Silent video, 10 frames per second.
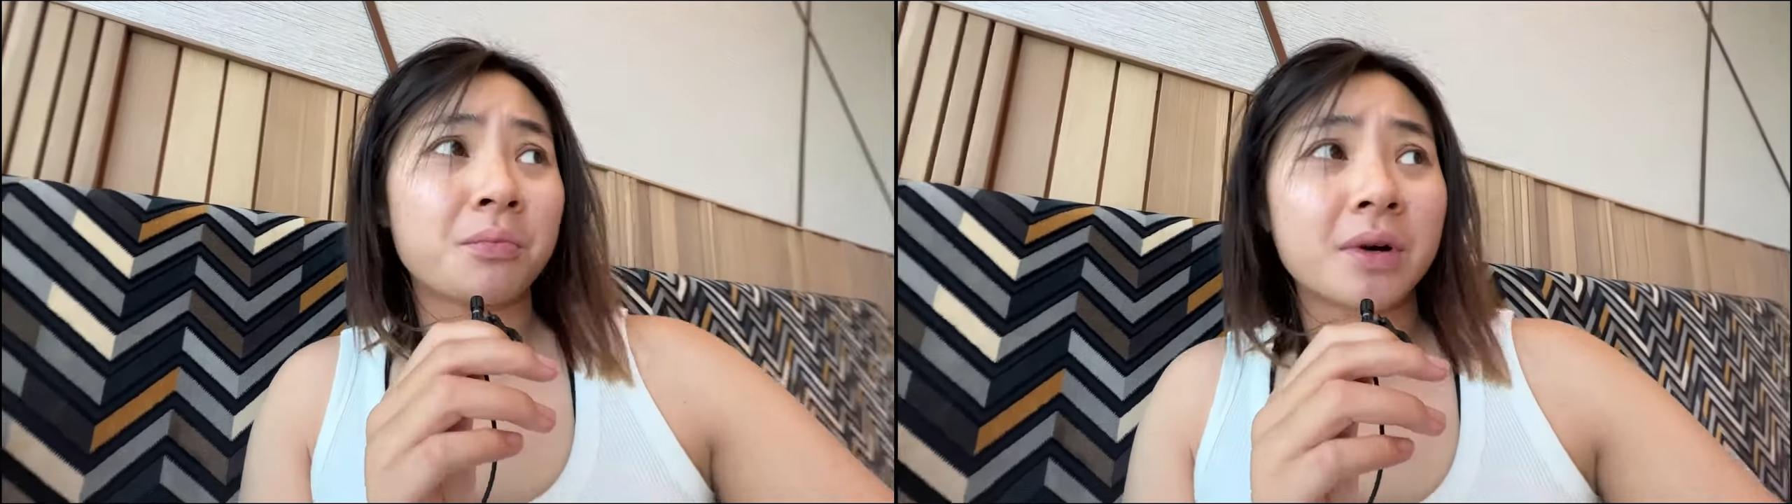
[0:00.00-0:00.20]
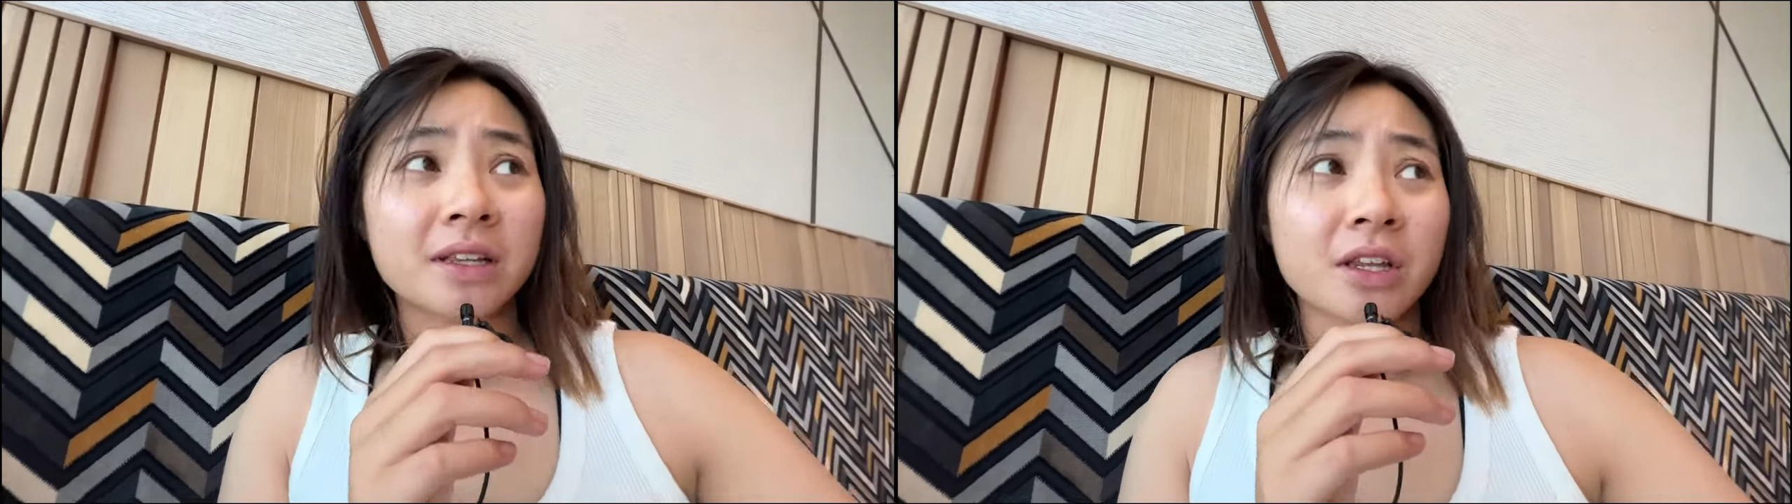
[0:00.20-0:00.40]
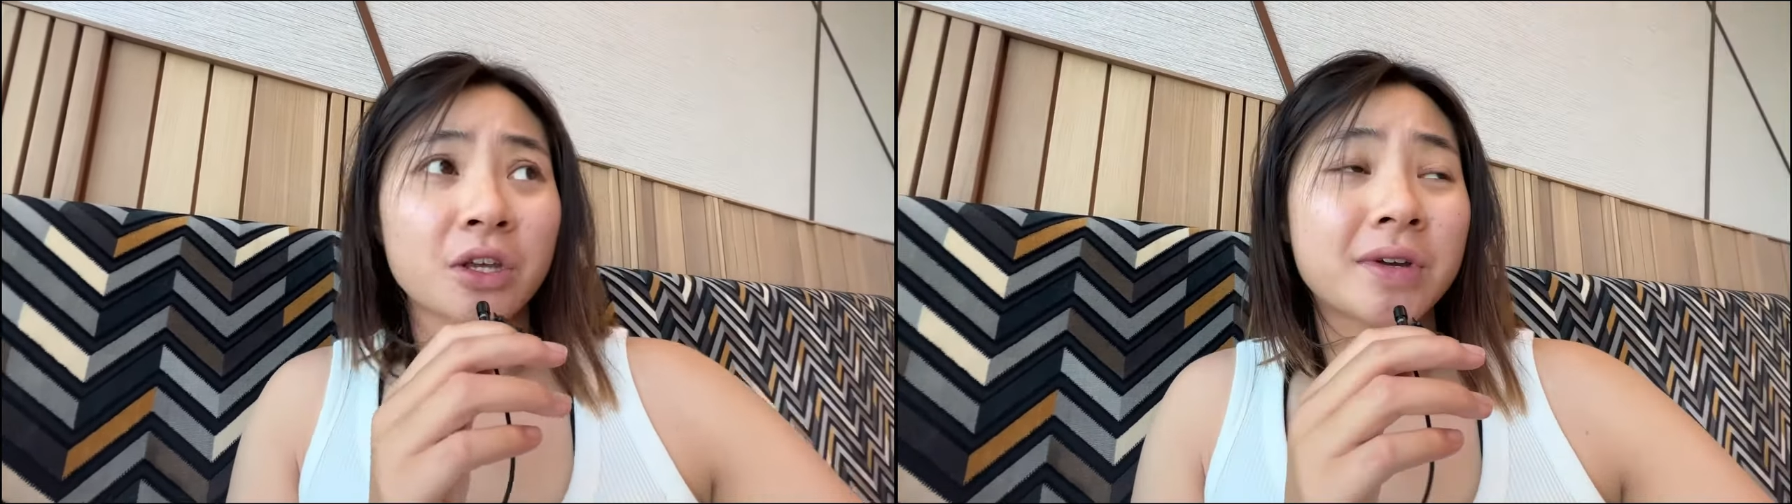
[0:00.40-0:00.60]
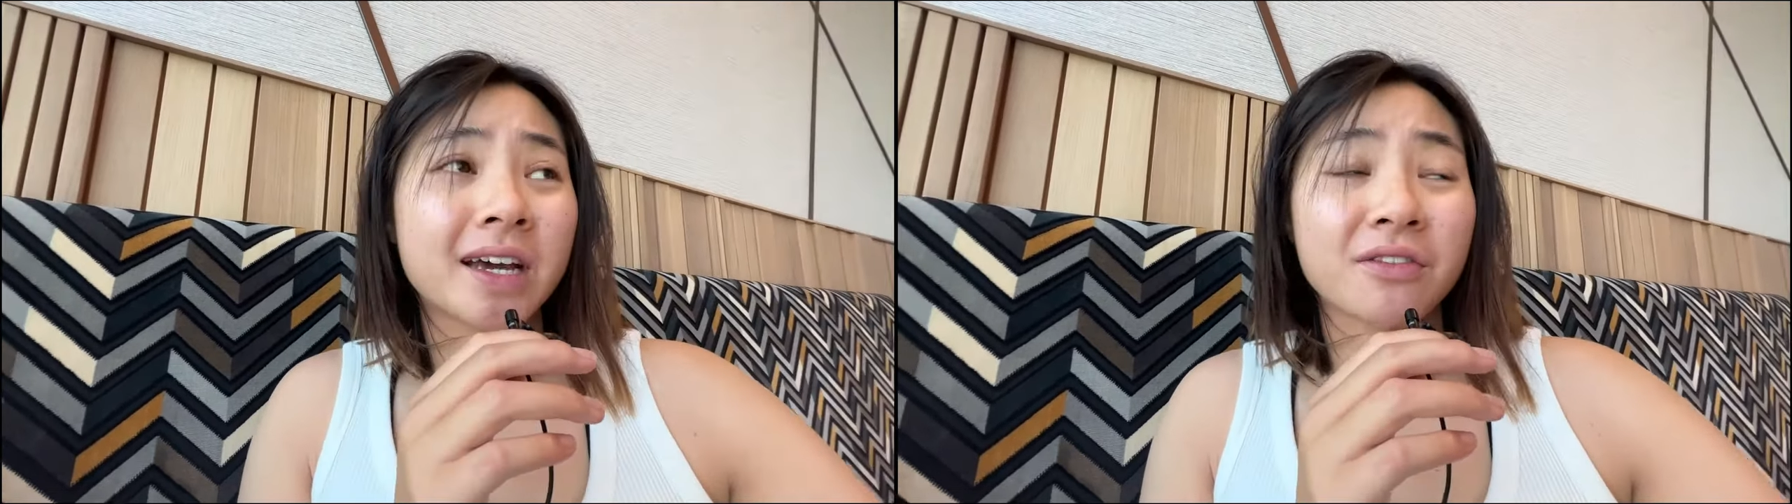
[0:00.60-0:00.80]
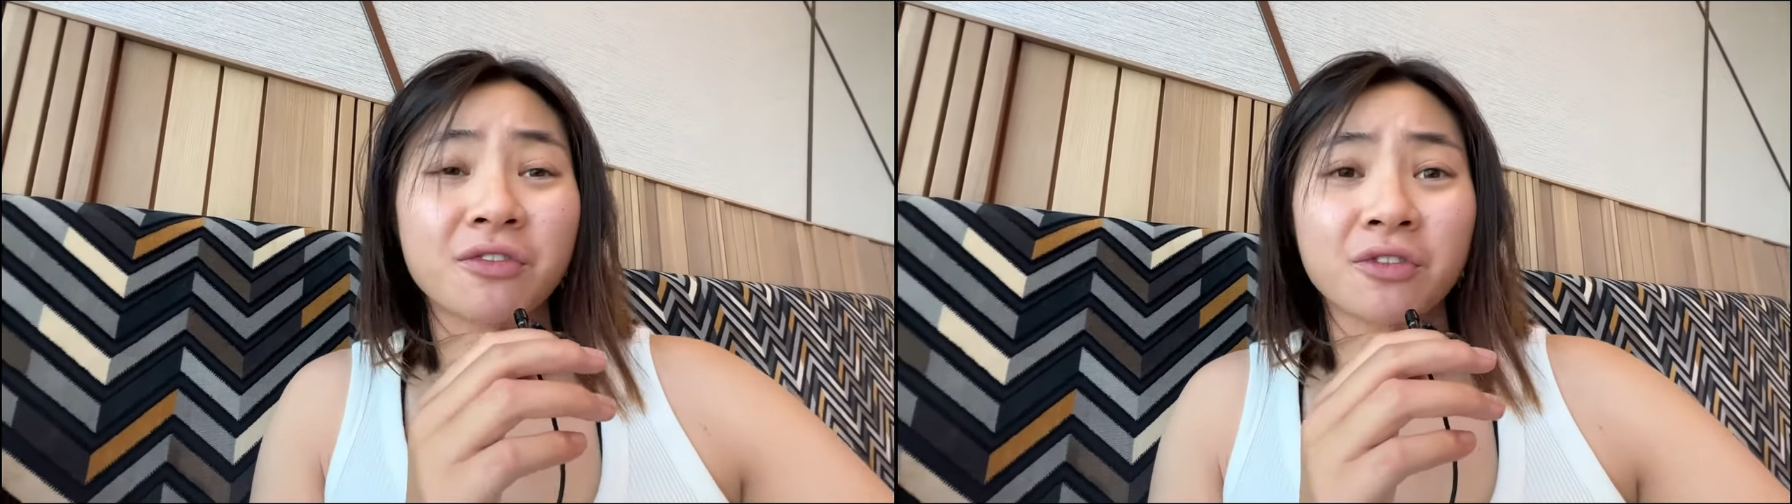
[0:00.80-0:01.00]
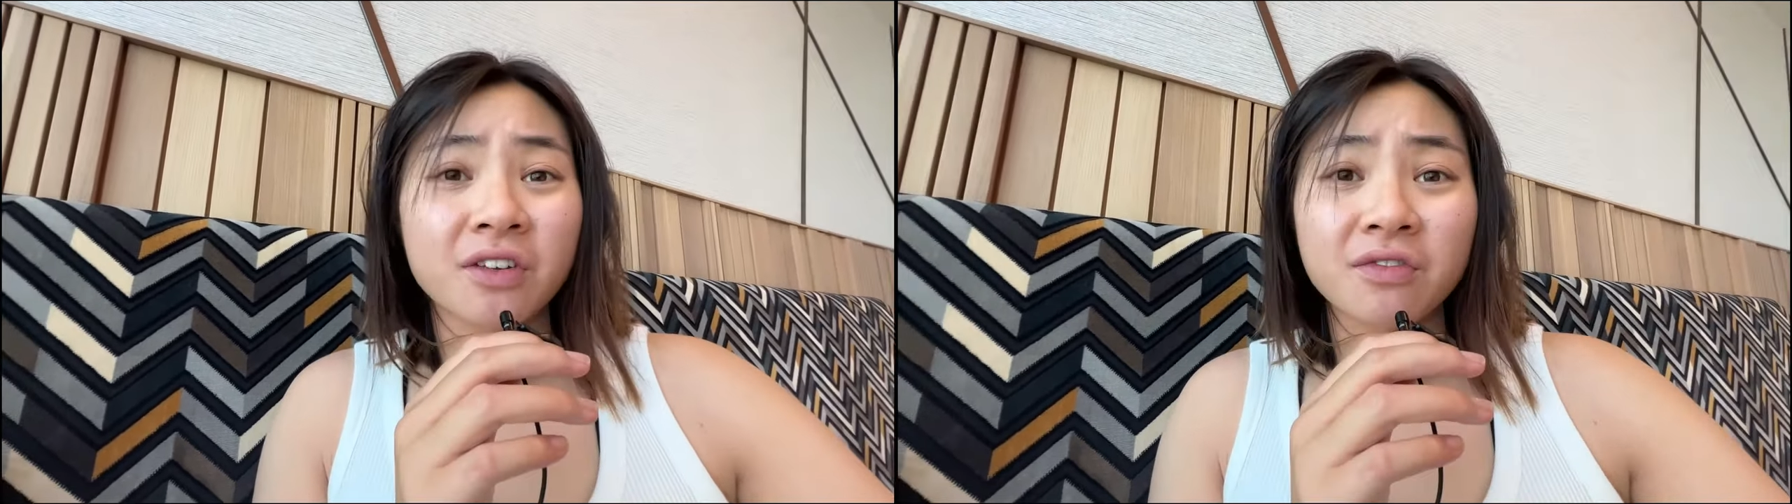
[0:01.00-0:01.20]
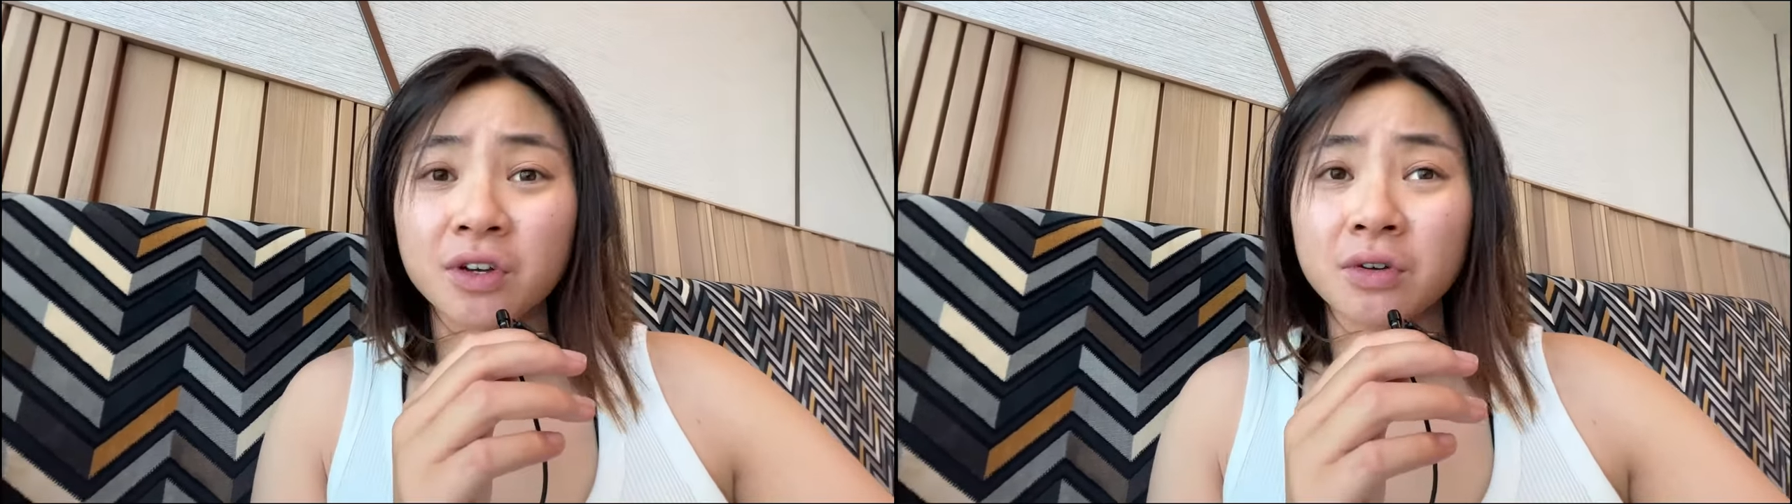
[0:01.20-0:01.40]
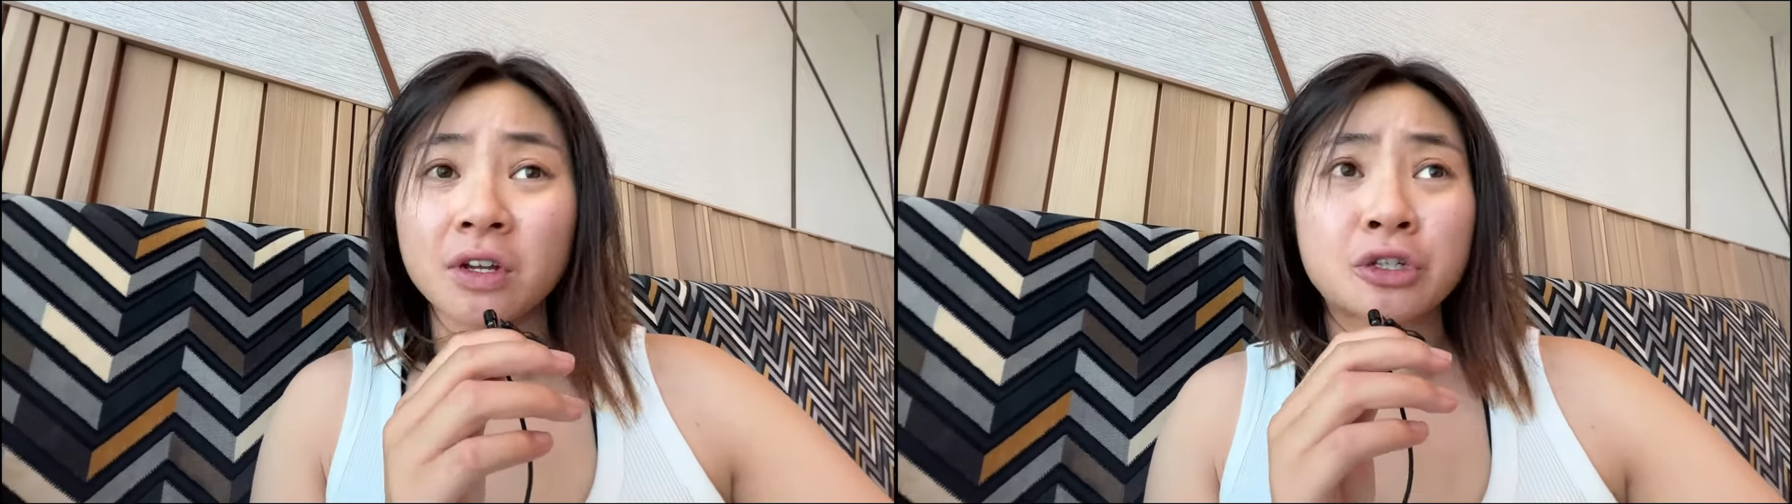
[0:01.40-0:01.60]
But you get free
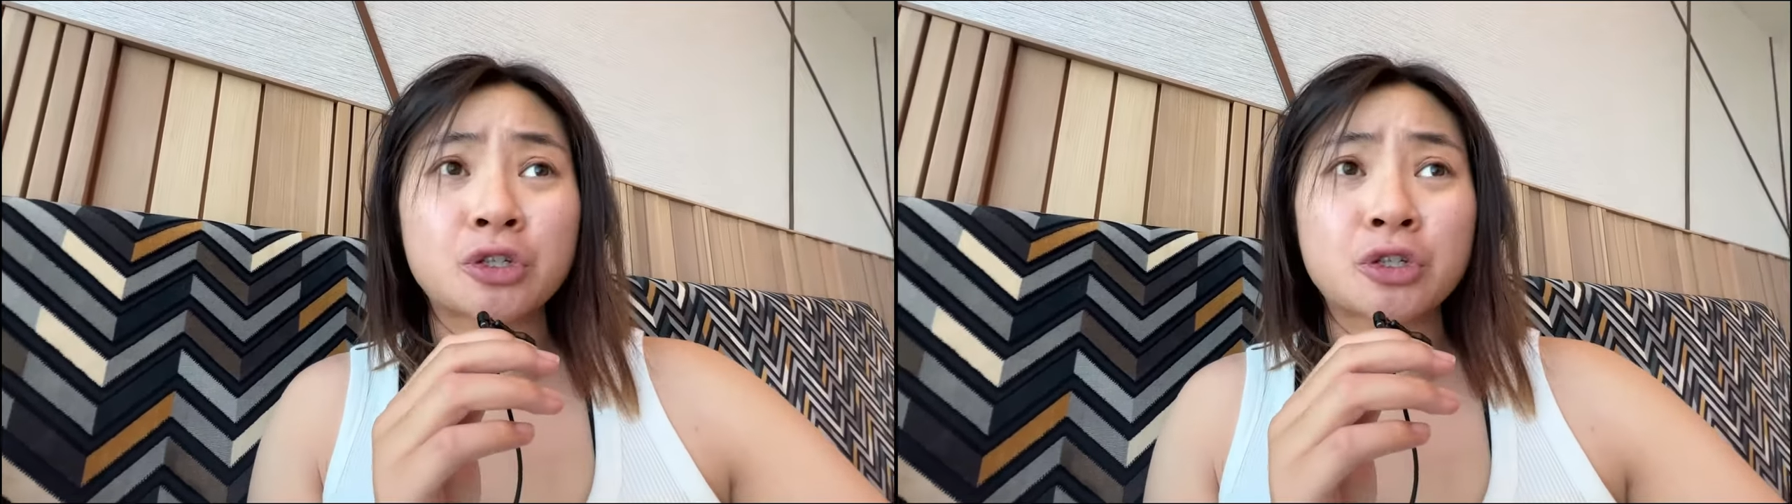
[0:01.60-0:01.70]
food,